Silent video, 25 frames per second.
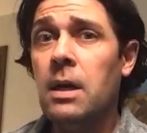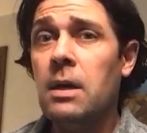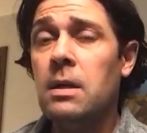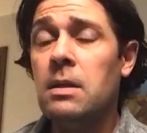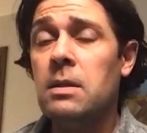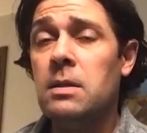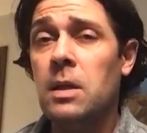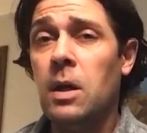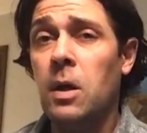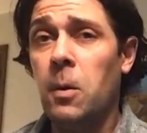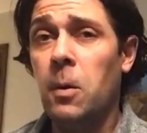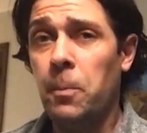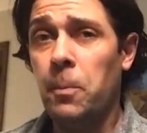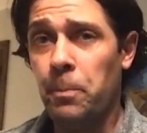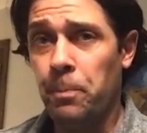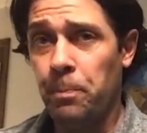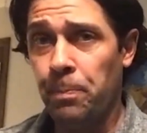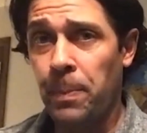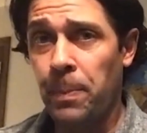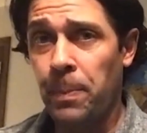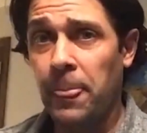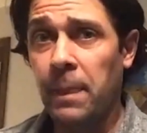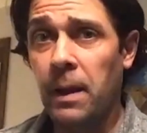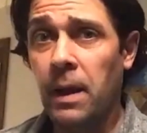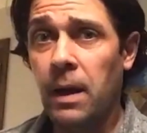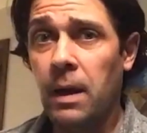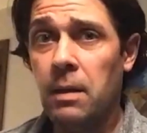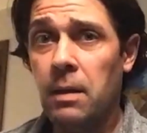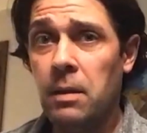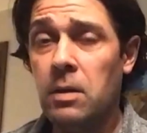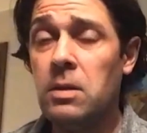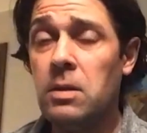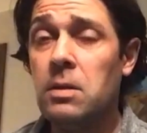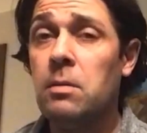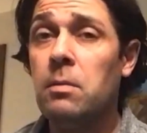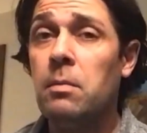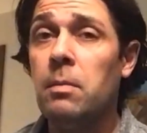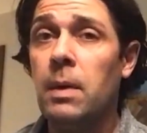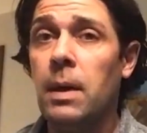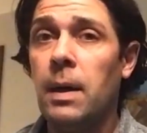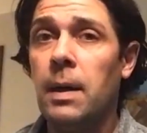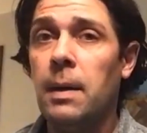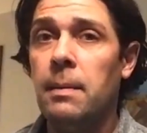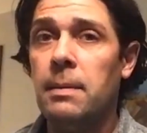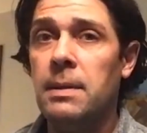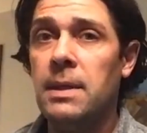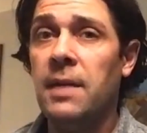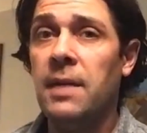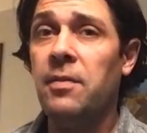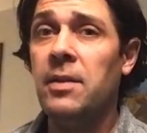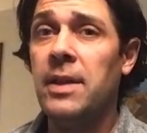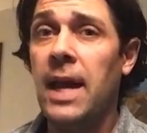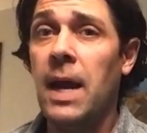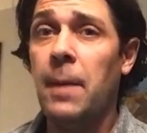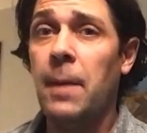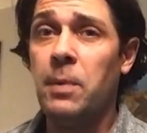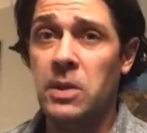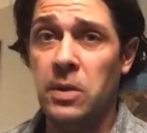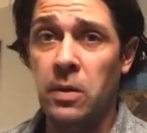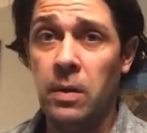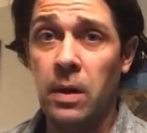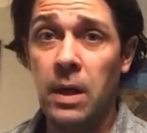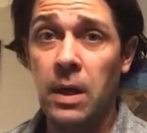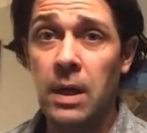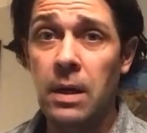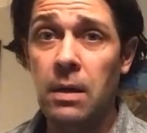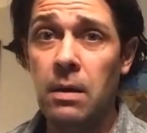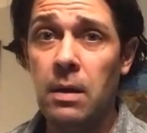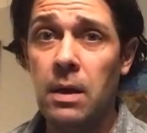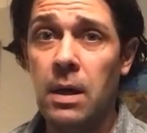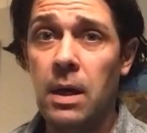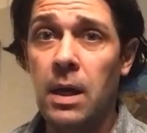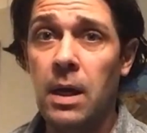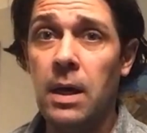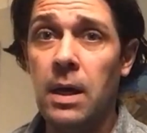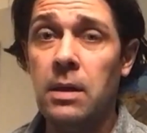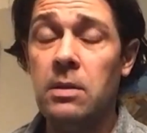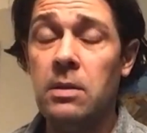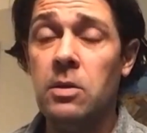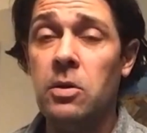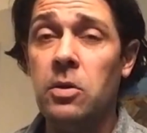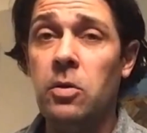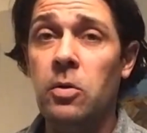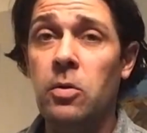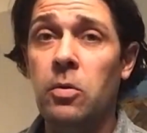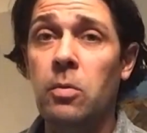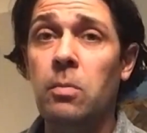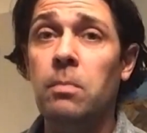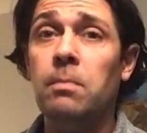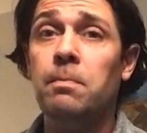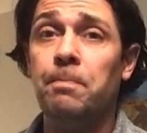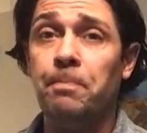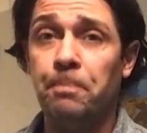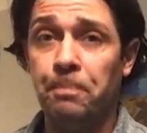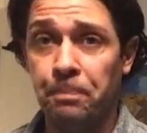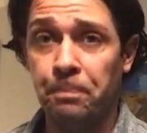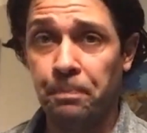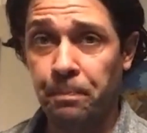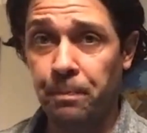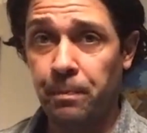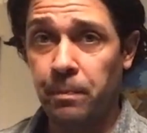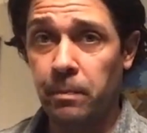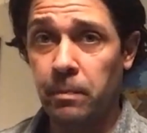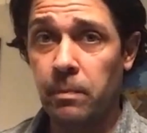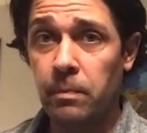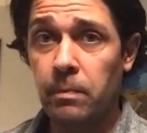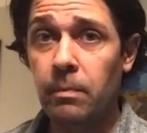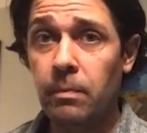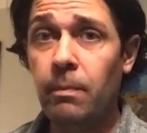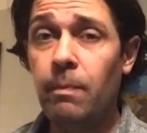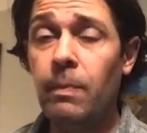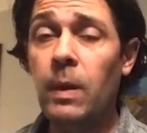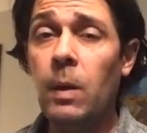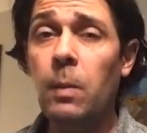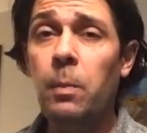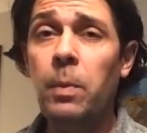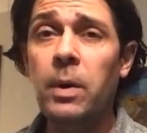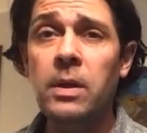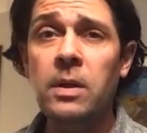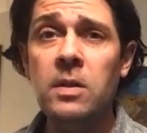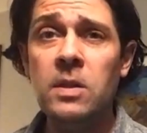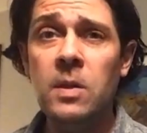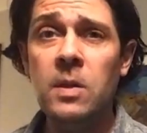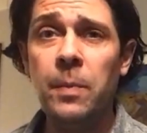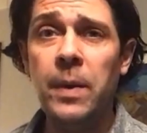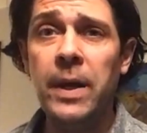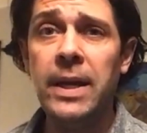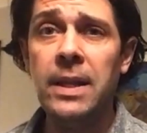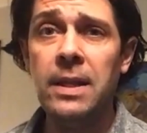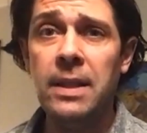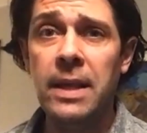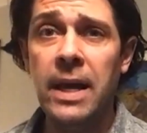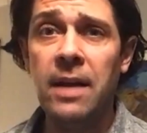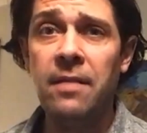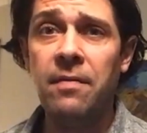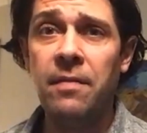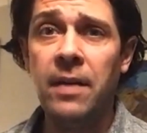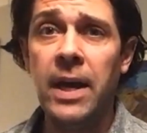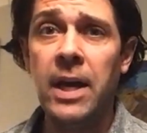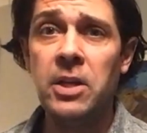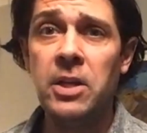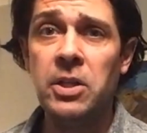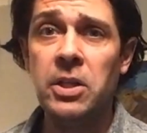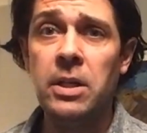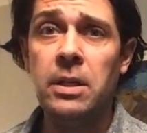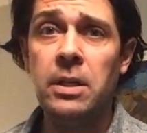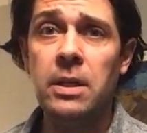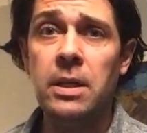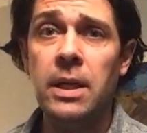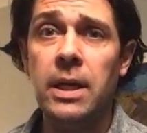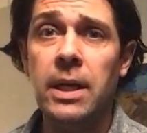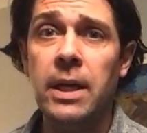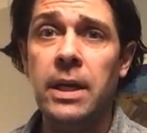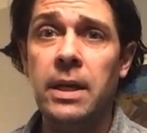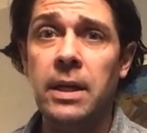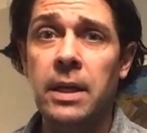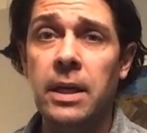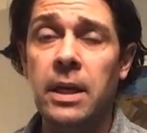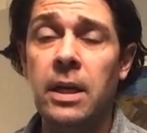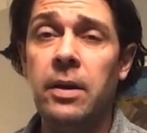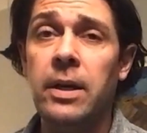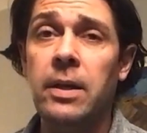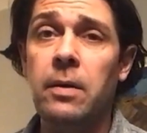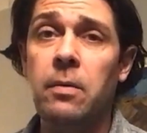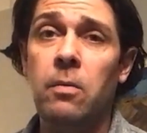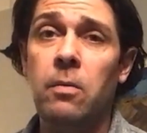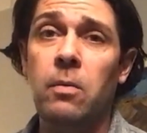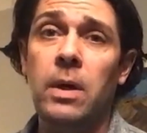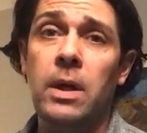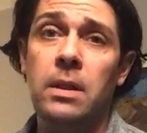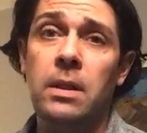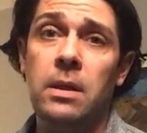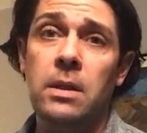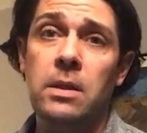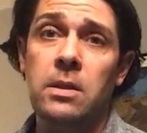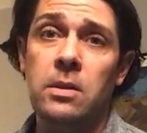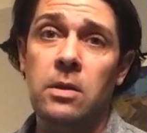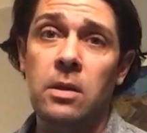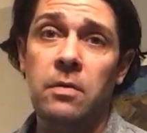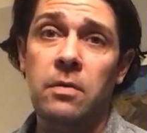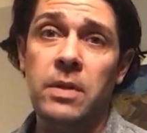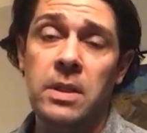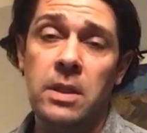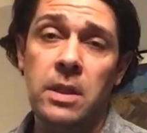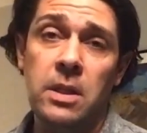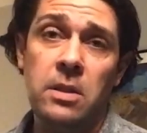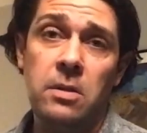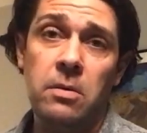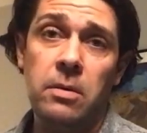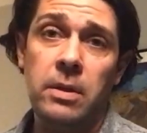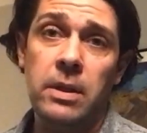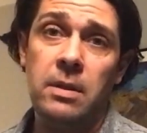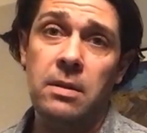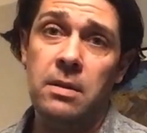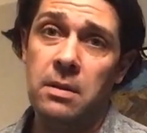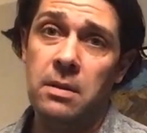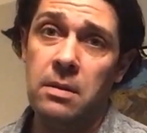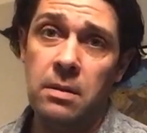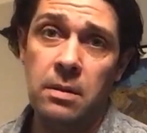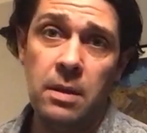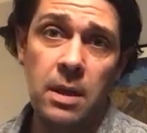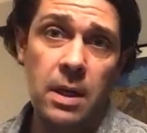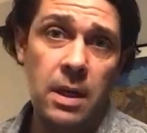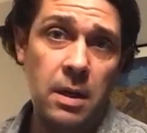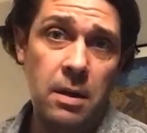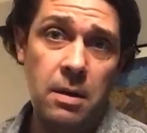So there's definitely opportunity to participate in that fashion and hearing what the service districts